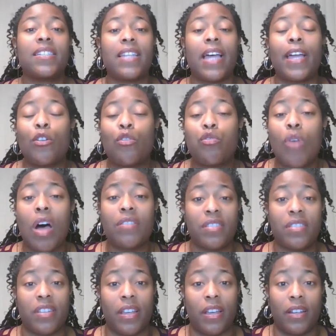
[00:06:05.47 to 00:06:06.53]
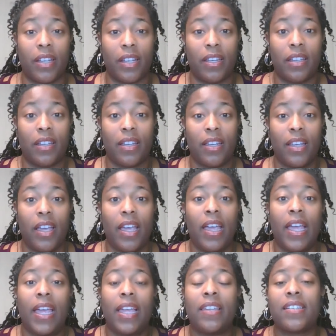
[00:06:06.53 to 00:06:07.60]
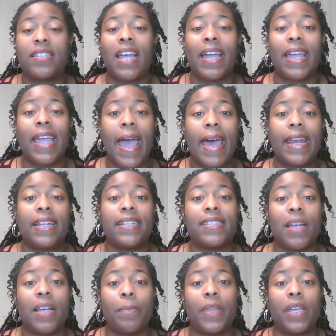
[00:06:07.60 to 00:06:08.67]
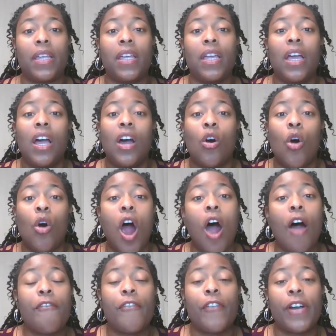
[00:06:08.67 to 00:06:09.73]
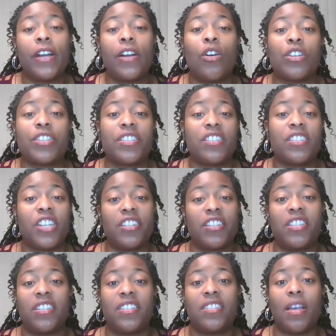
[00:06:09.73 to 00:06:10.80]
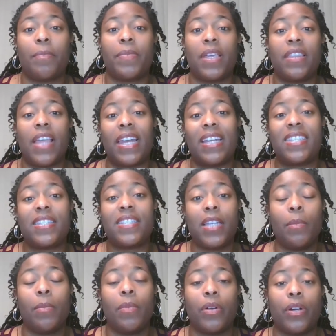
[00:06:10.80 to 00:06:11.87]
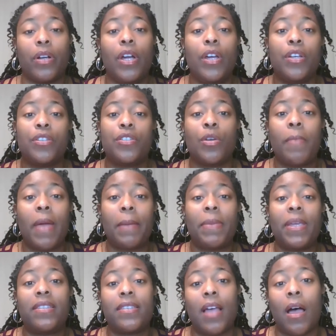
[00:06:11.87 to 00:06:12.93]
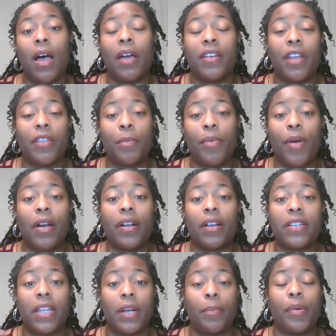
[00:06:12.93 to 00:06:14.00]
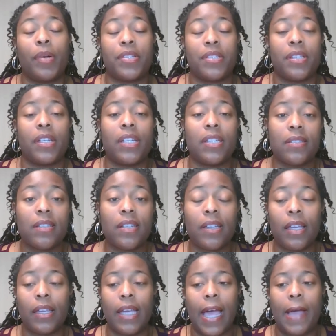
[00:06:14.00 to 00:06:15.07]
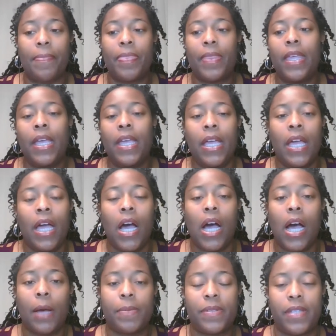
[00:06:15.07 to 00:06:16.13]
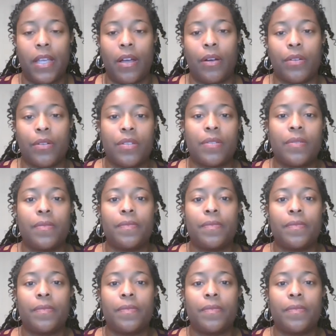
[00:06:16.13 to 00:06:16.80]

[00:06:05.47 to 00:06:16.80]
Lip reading: like cross-selling. It looks like adding something or offering or suggesting something that is similar to maybe another product that a person is looking at. Upsells,